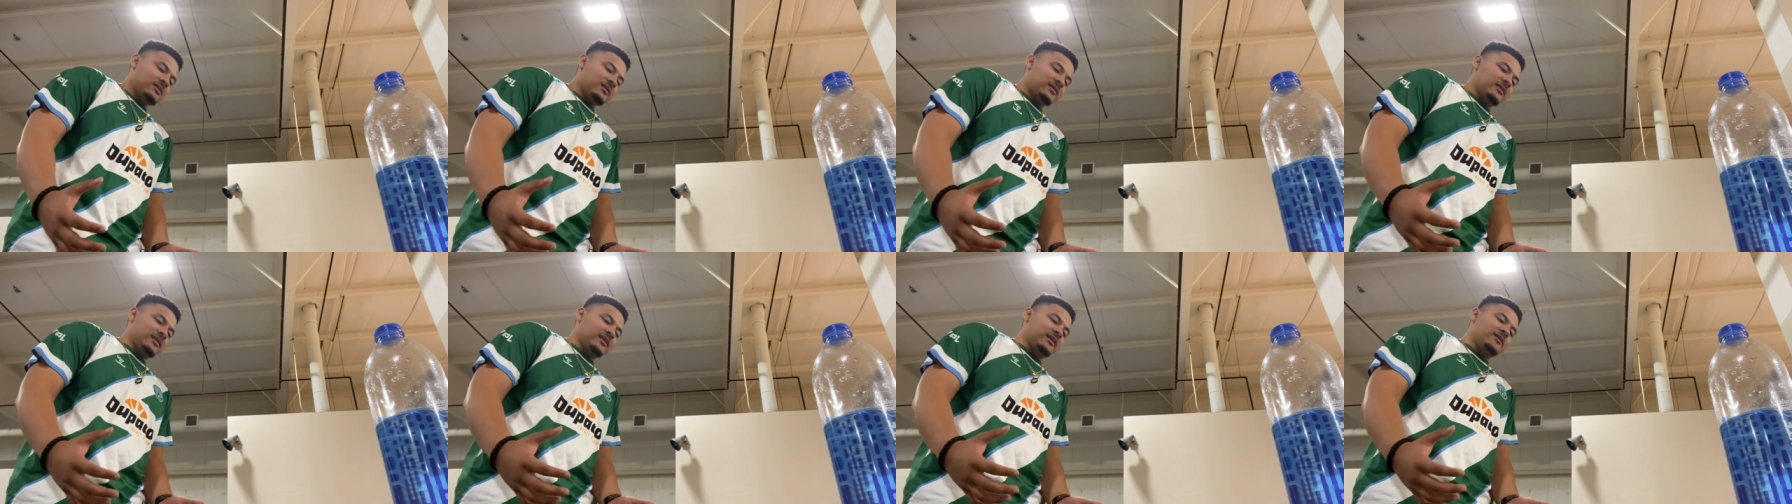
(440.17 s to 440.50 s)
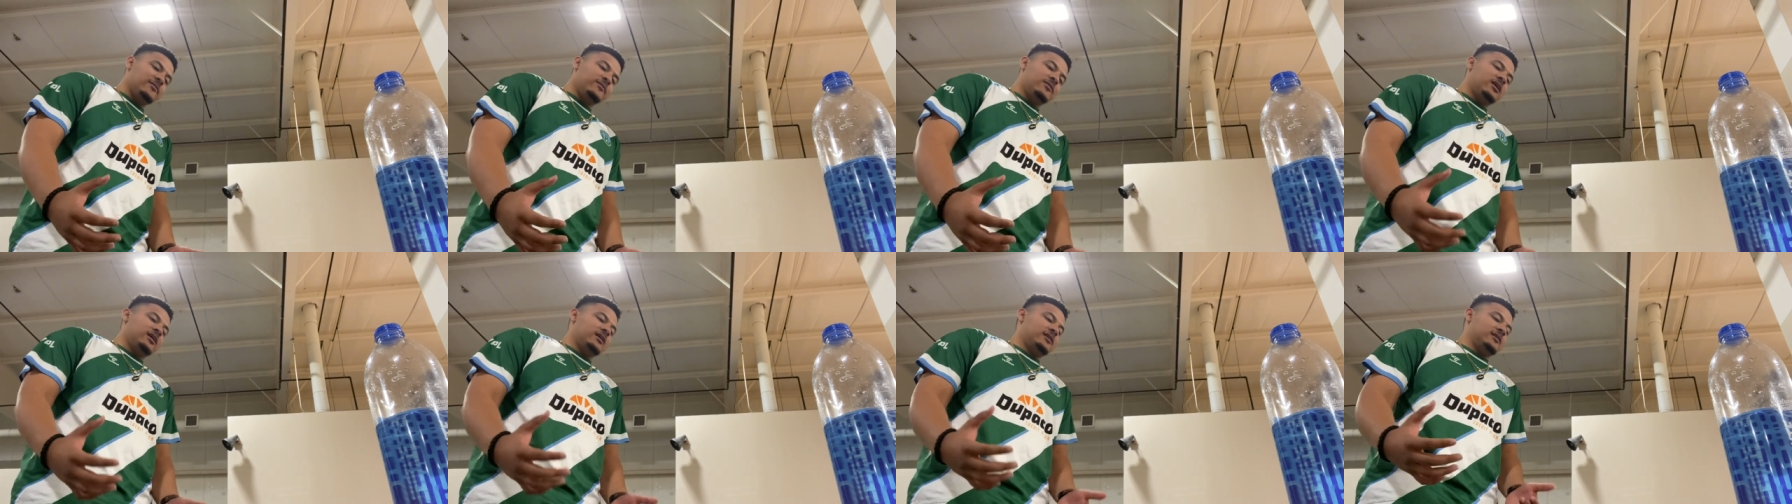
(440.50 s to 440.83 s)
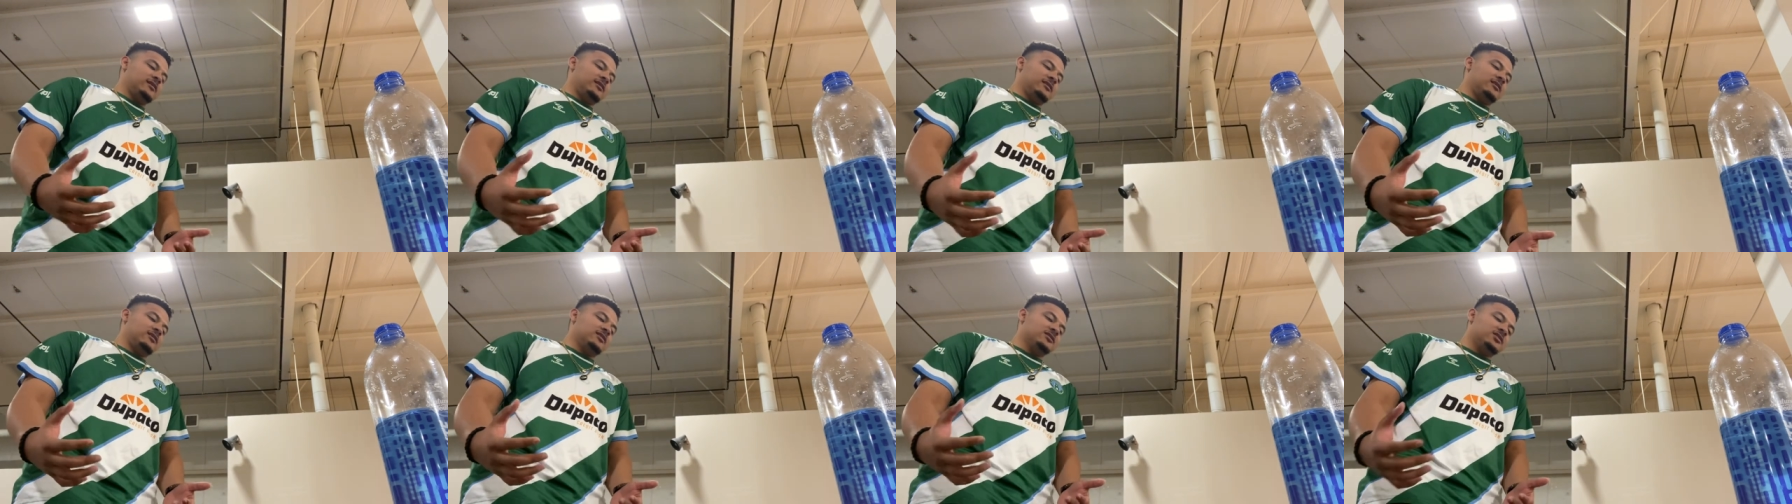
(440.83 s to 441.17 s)
think about
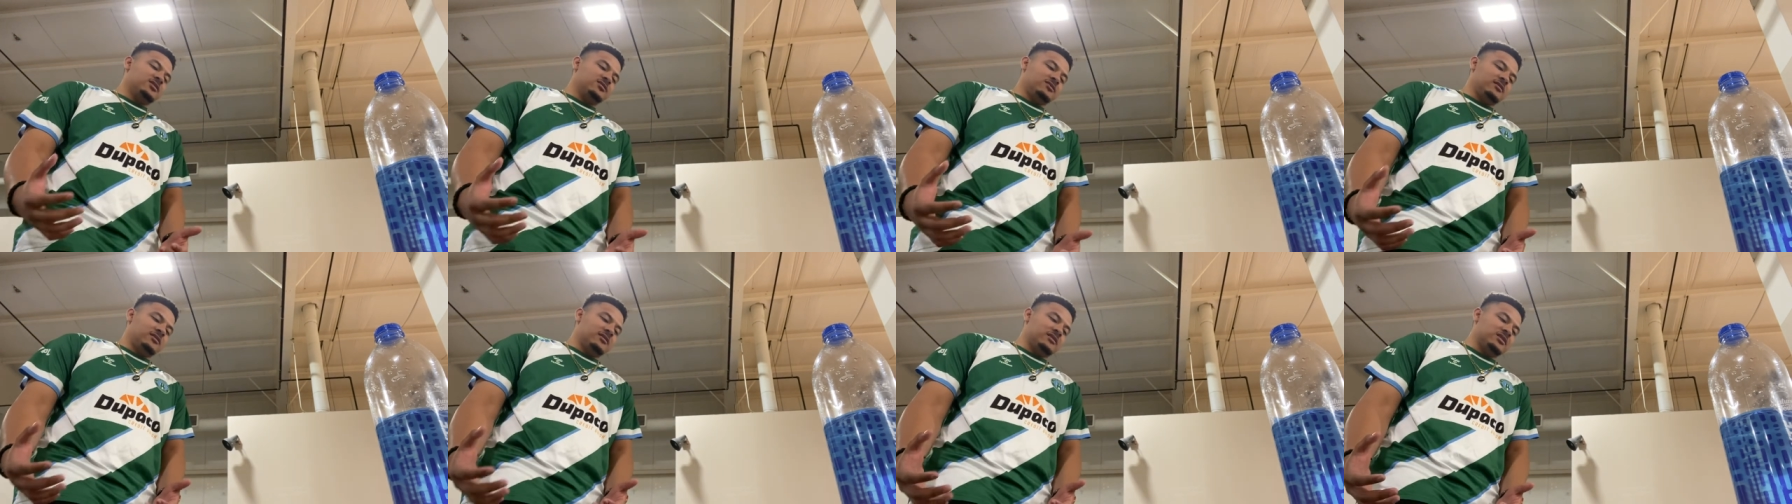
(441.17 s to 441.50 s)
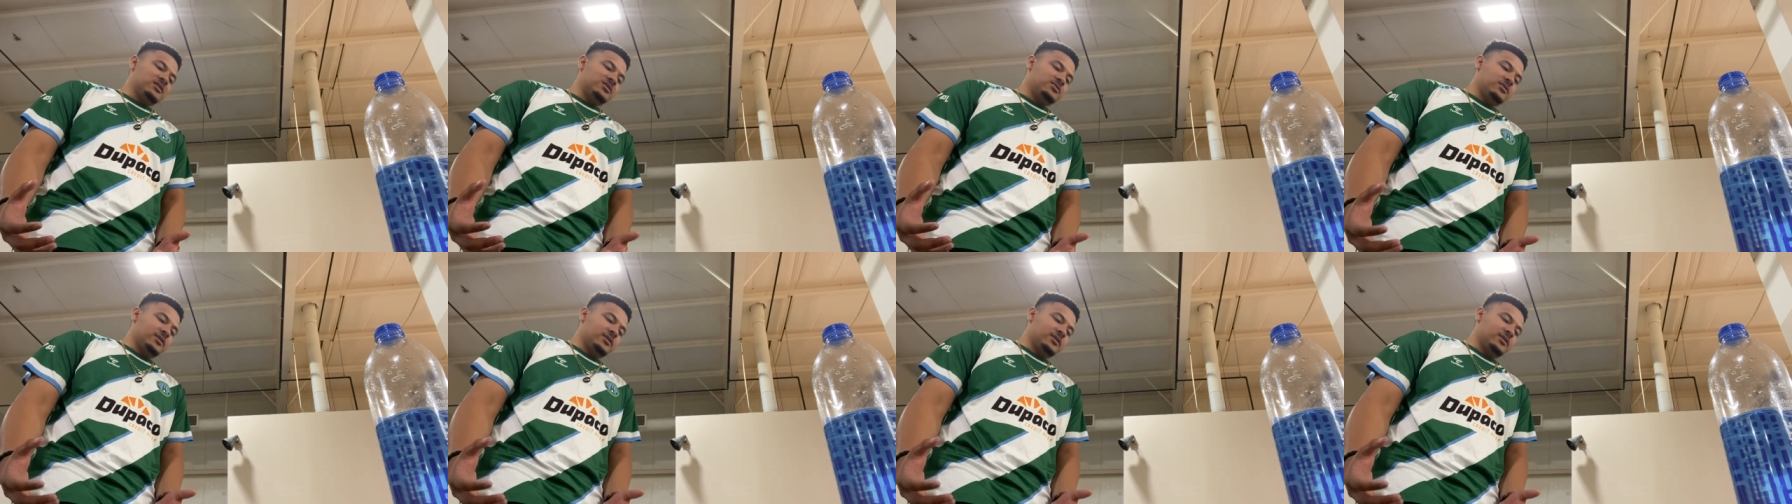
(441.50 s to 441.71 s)
it also in this